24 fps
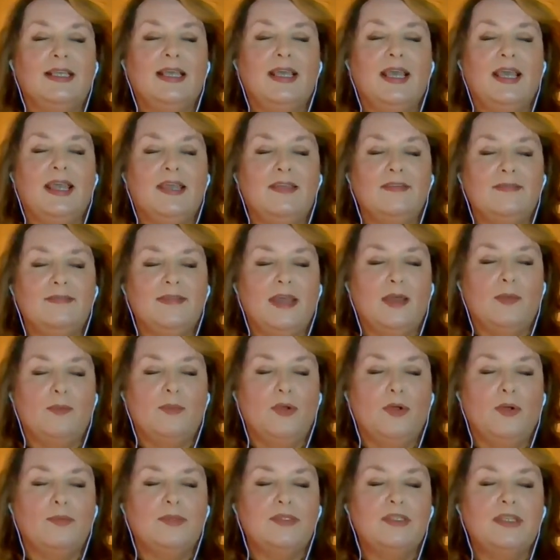If that
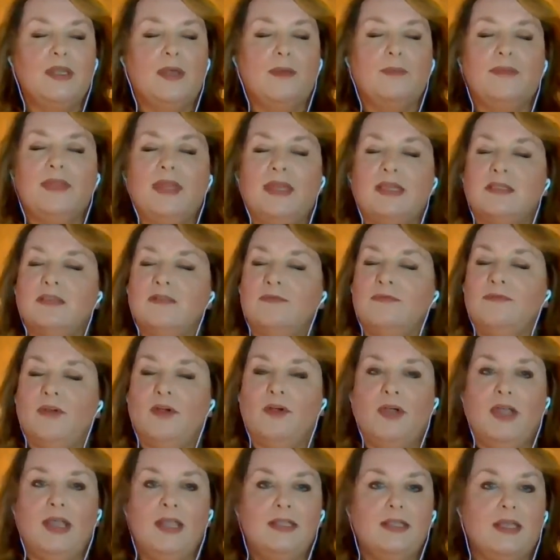pops up, that's
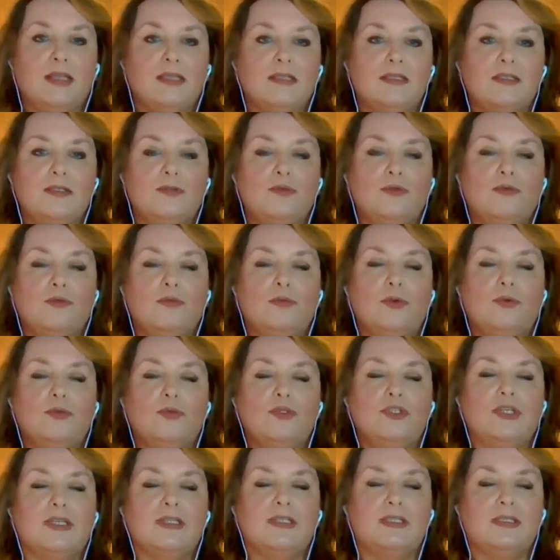fine, that's normal,
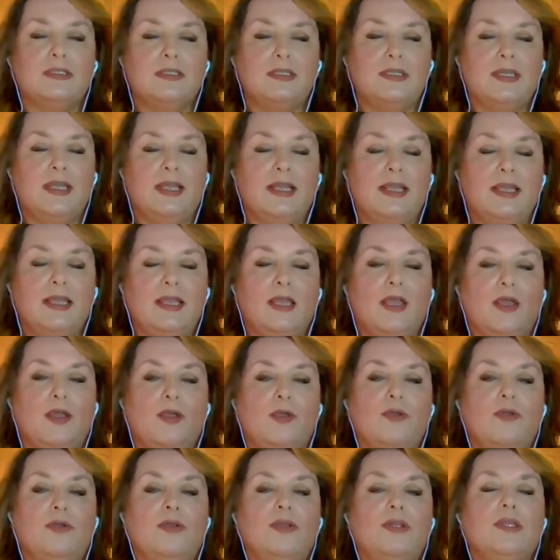just let it
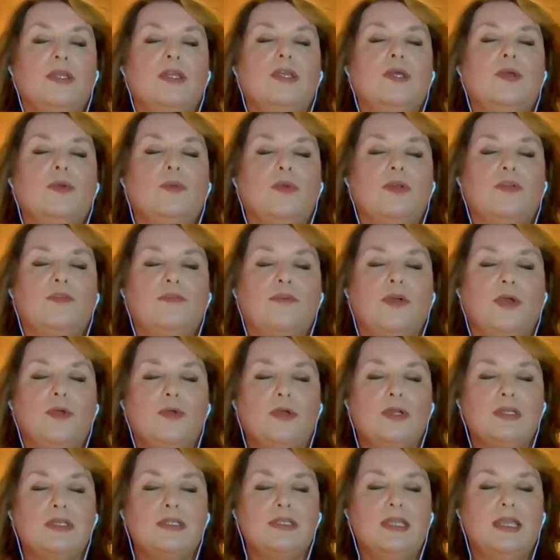go. We're
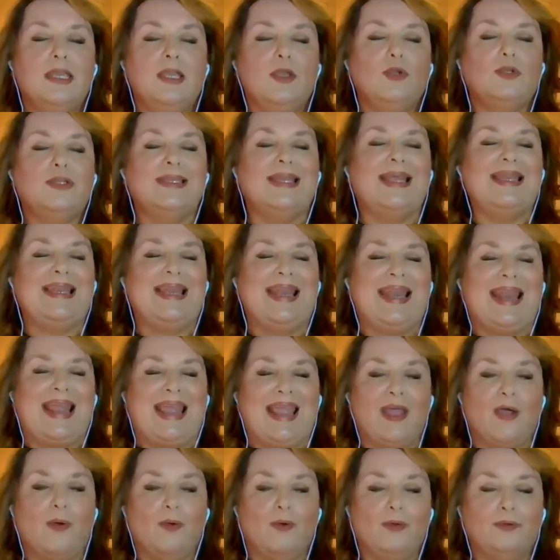focusing on
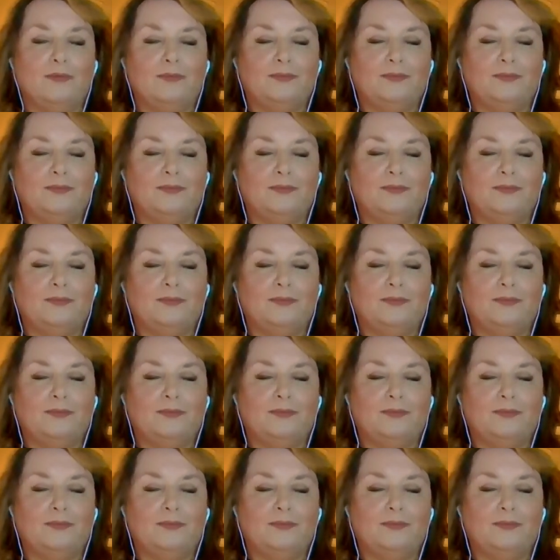now.